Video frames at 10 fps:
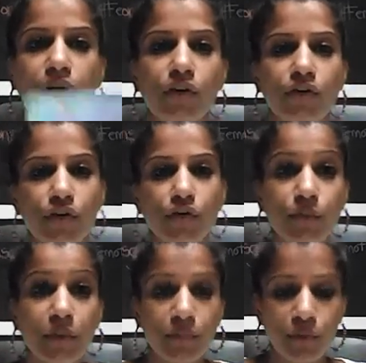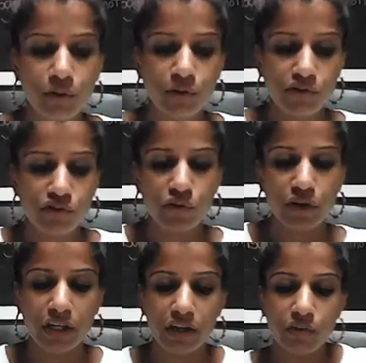So for people who are just
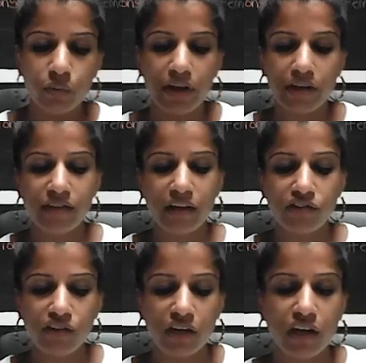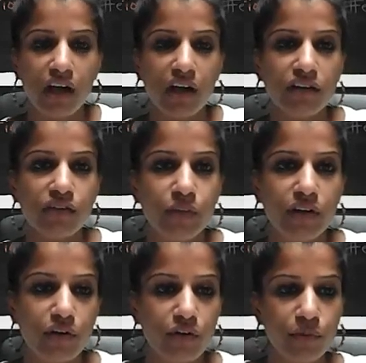joining us, we're attaching colors with
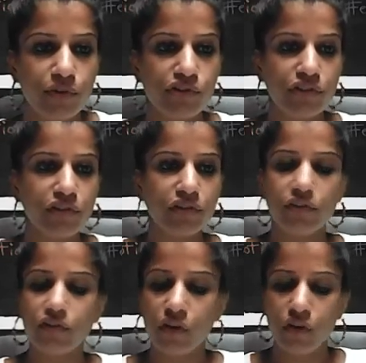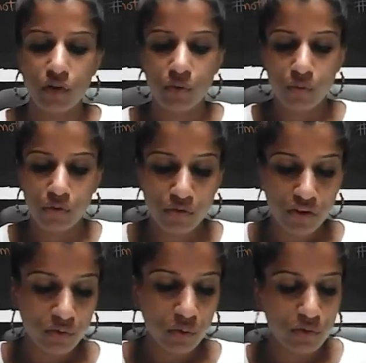our emotions. So the
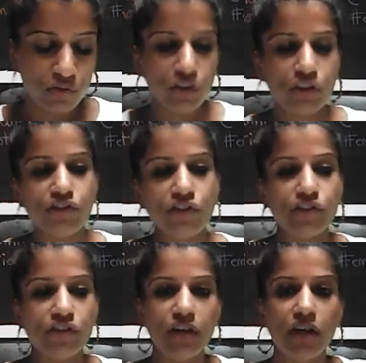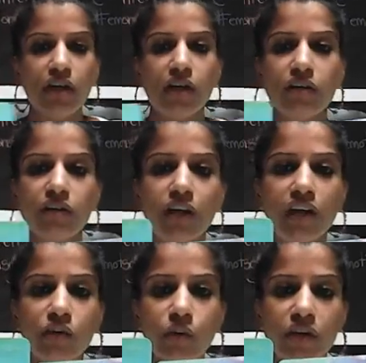first one was solitude. The
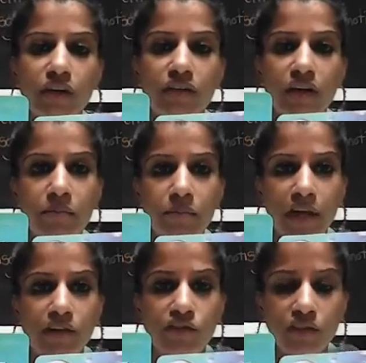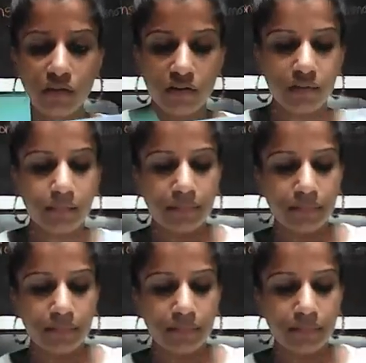second one is impatience.